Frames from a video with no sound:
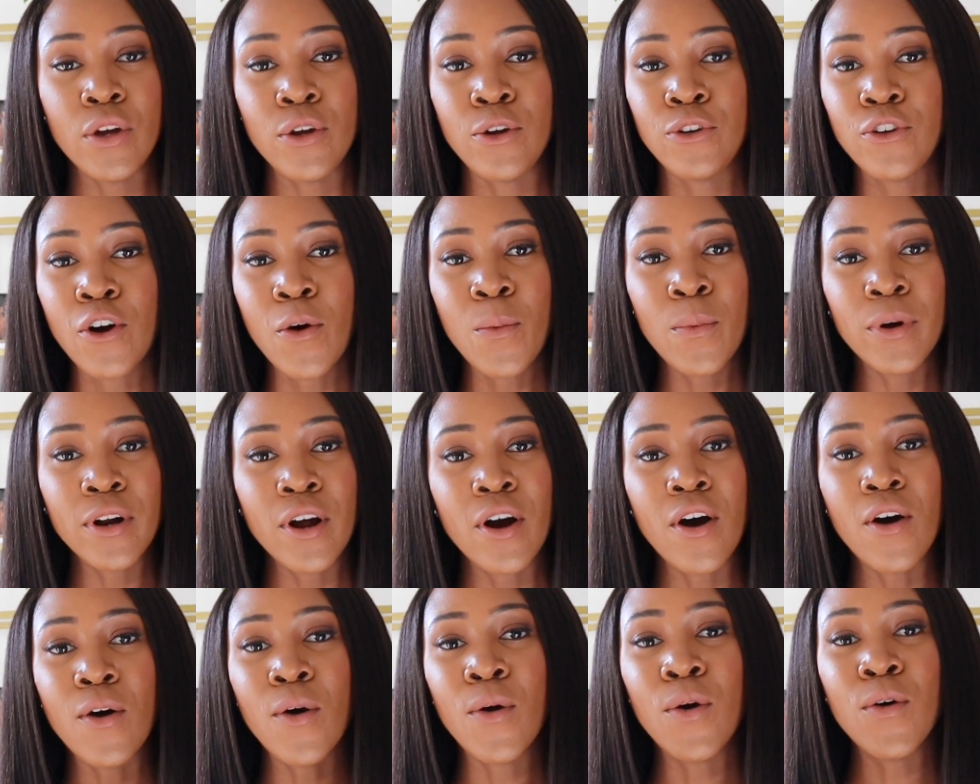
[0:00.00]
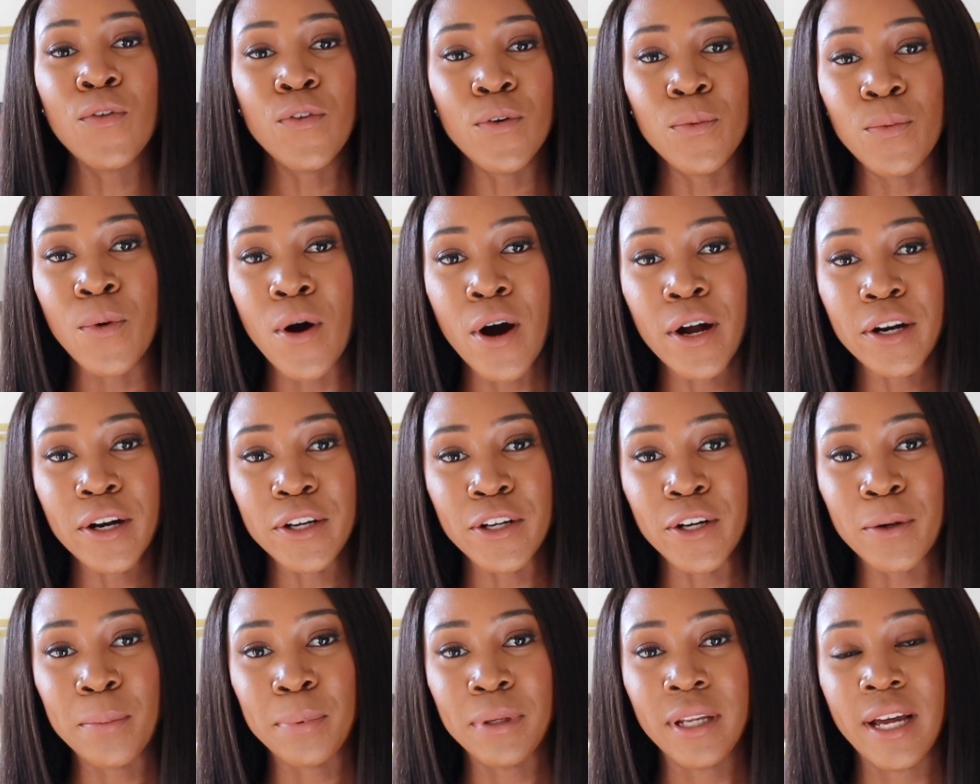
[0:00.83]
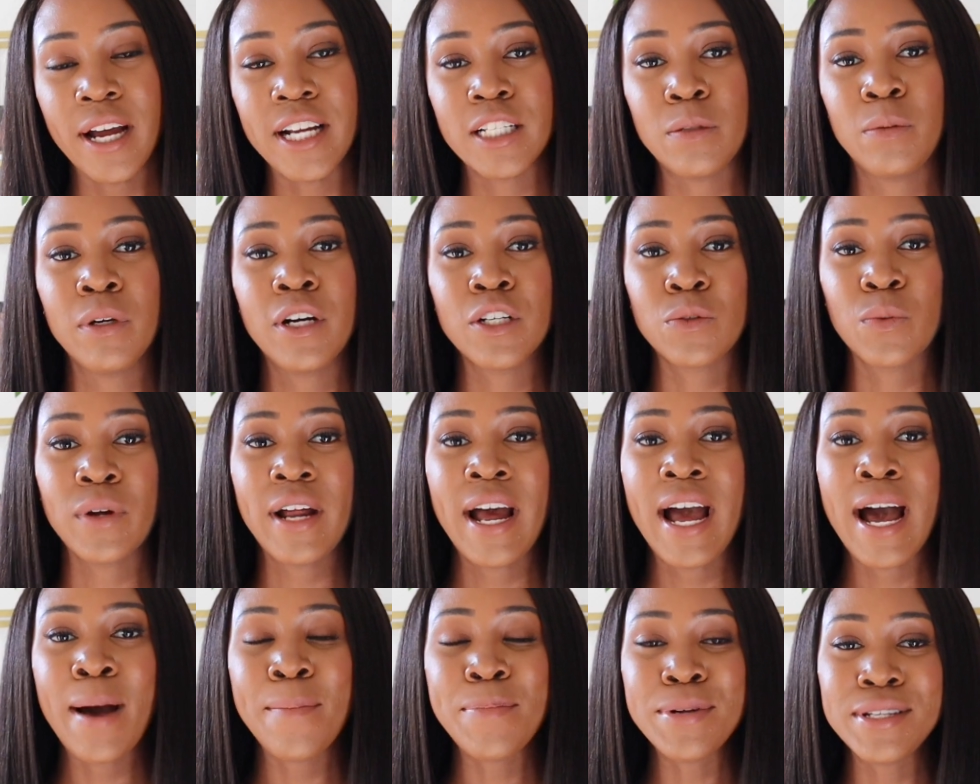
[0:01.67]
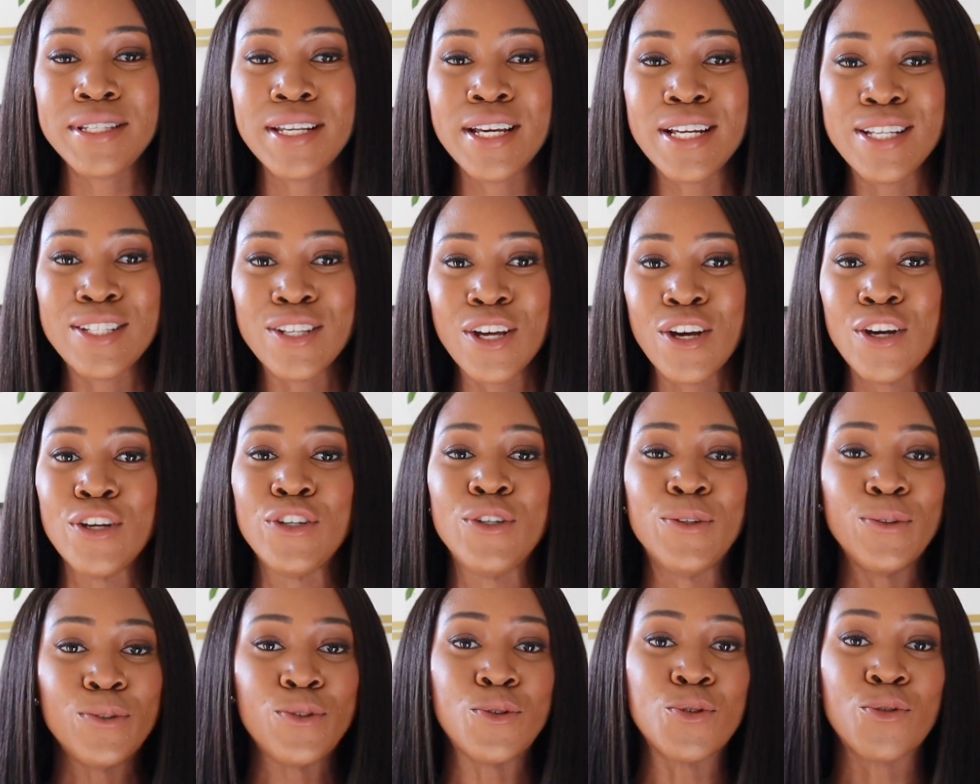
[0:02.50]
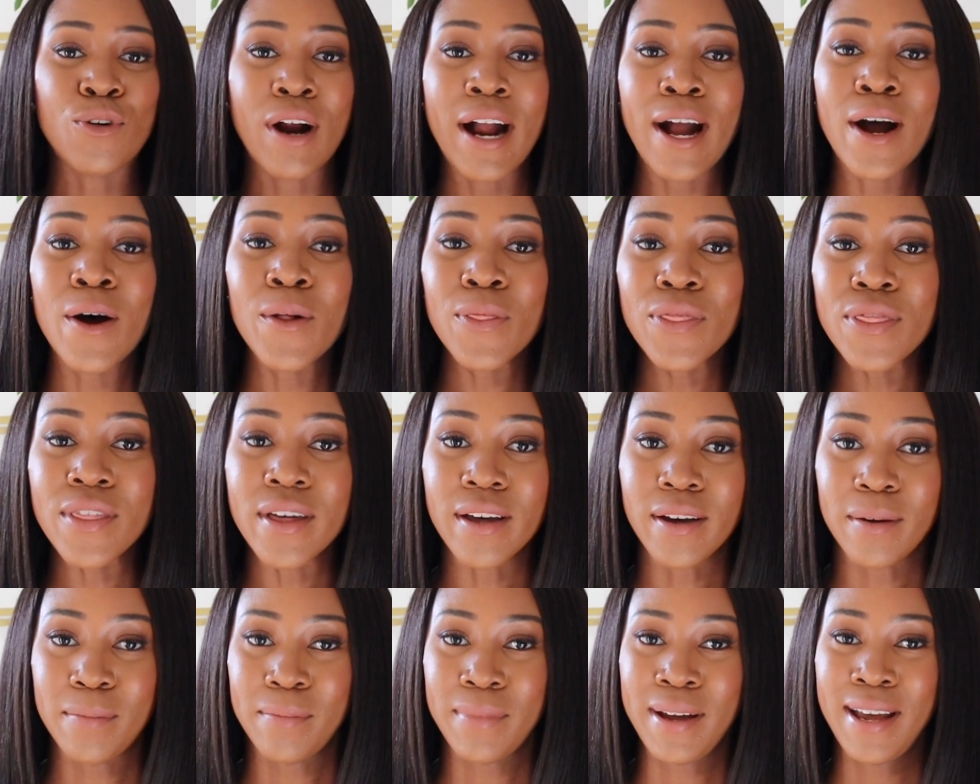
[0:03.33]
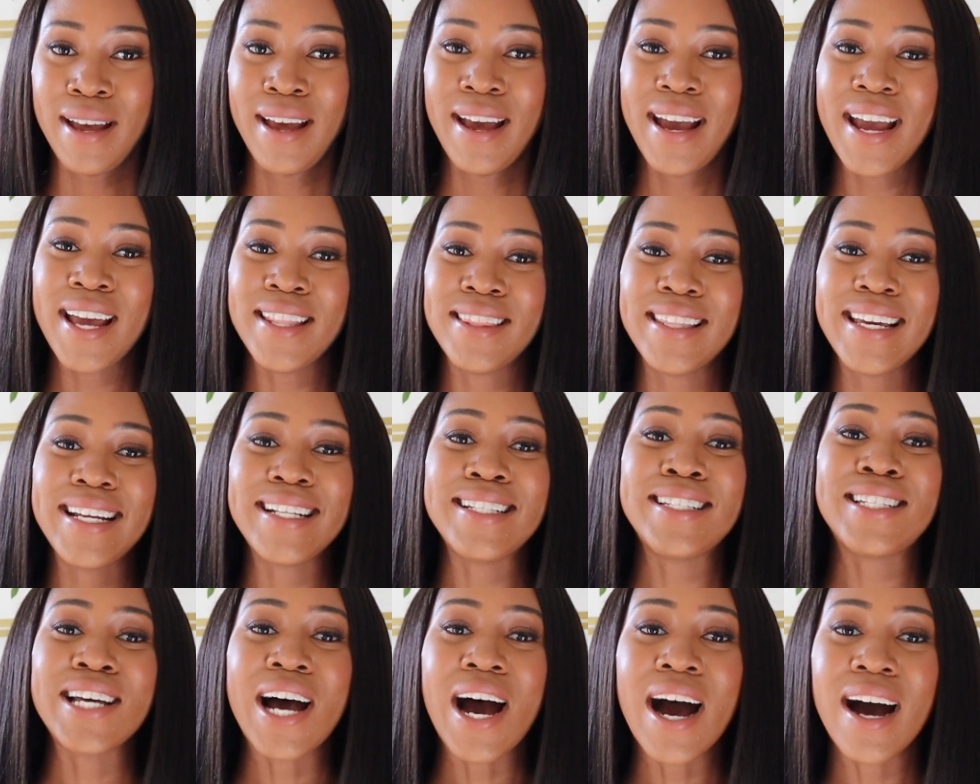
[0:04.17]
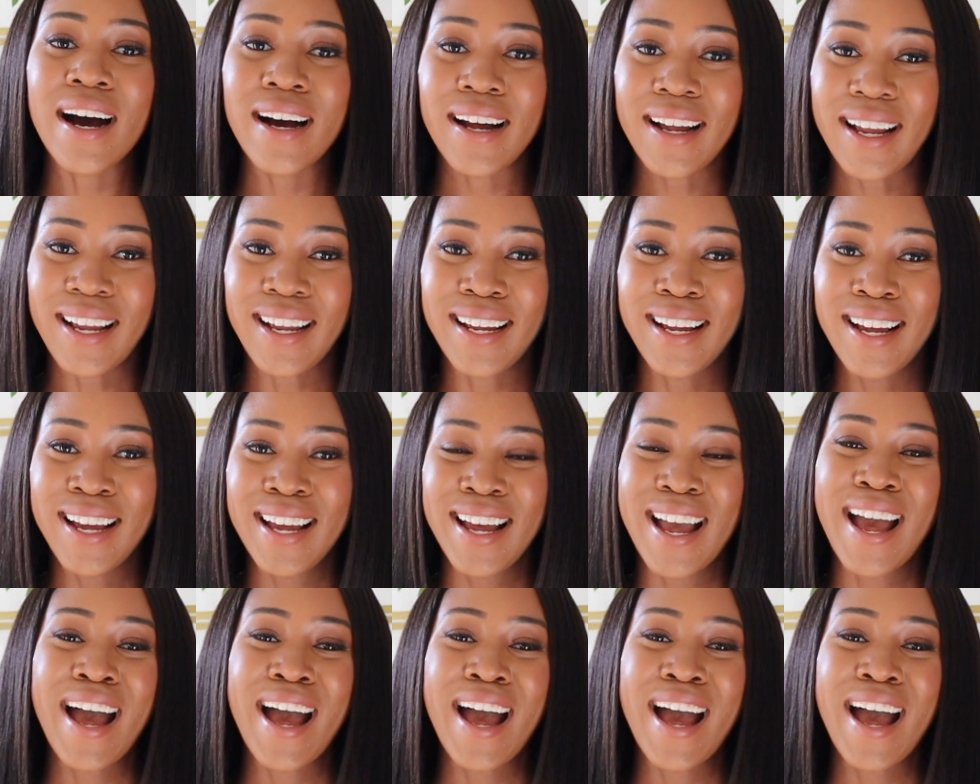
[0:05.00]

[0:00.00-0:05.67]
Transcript: You don't want to overwater your plants because what happens is you drown them and they die.